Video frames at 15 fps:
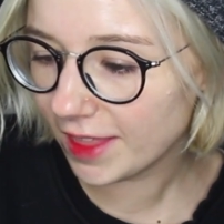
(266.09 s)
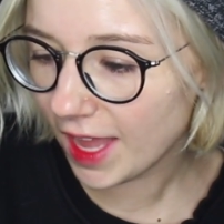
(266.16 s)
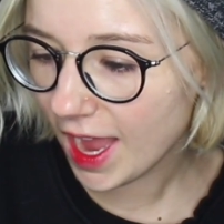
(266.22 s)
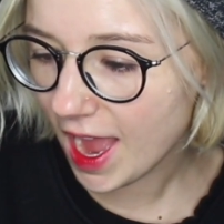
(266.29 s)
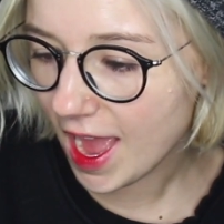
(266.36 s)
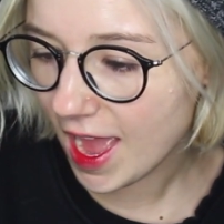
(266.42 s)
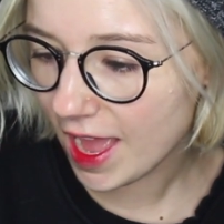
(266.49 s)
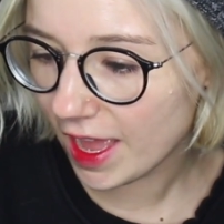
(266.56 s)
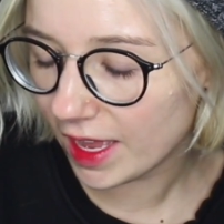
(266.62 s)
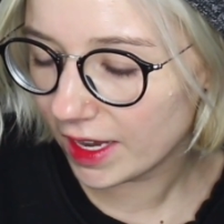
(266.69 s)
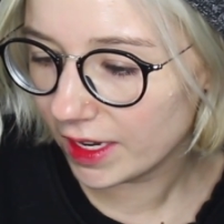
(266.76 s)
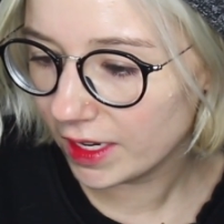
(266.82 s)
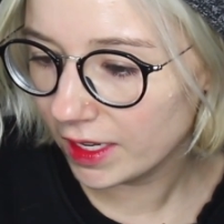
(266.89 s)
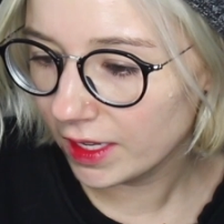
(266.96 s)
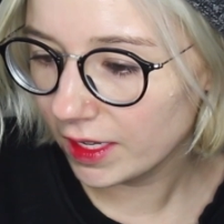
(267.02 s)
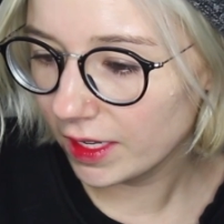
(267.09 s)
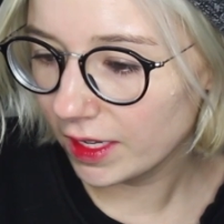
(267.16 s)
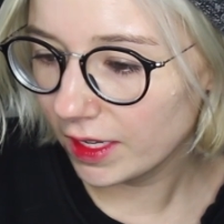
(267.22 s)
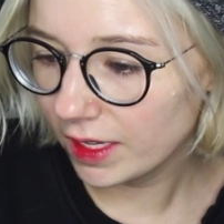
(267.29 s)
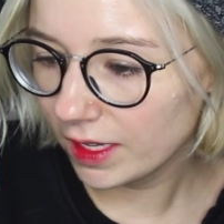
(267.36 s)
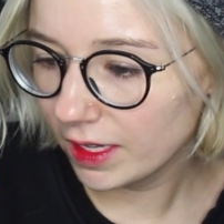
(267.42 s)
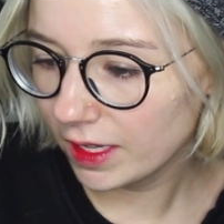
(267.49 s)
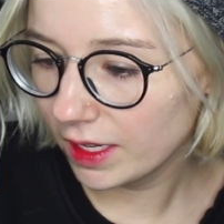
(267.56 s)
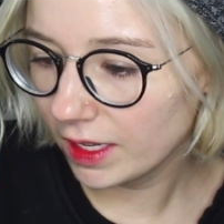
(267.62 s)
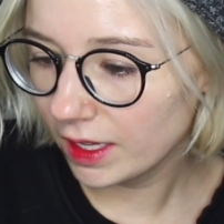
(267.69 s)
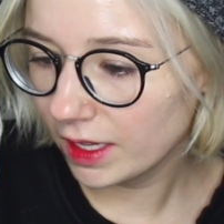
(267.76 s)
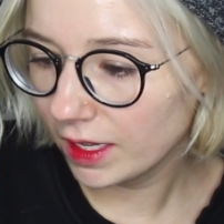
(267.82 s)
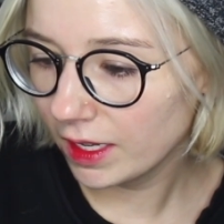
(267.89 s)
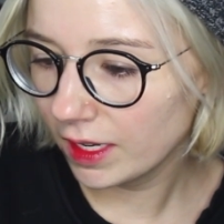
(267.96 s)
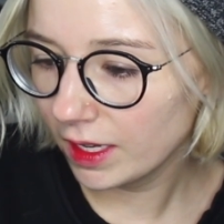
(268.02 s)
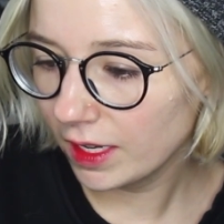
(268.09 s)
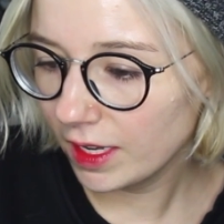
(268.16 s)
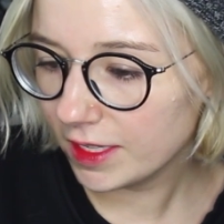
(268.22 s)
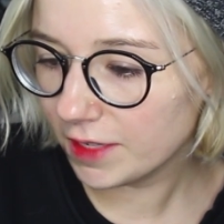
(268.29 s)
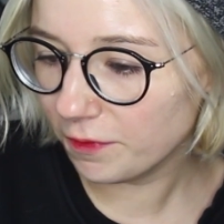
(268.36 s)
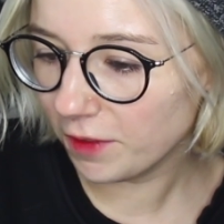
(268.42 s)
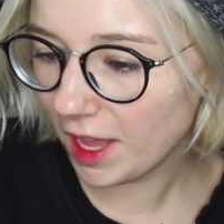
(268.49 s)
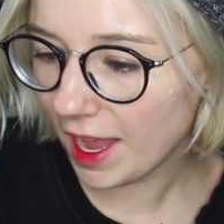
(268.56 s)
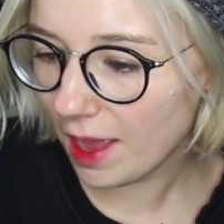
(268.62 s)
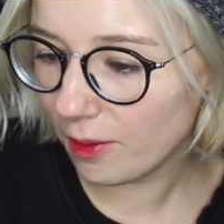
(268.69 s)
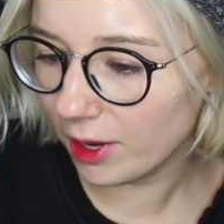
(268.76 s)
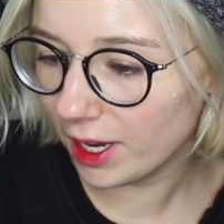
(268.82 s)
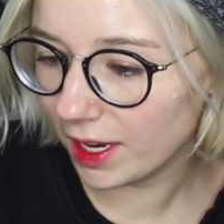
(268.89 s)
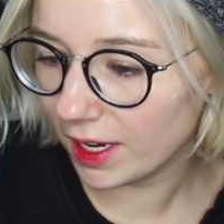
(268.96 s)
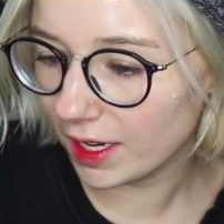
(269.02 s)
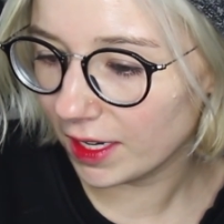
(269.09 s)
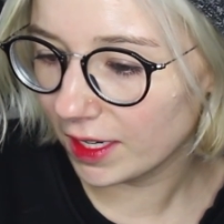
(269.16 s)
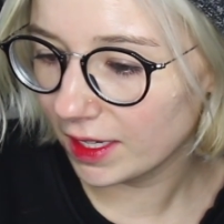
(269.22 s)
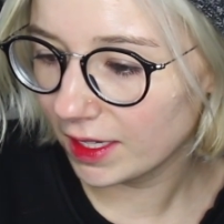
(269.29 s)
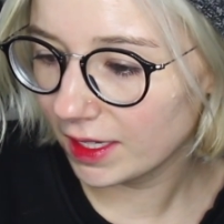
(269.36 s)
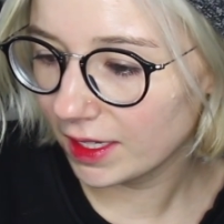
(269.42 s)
that. It's a flower.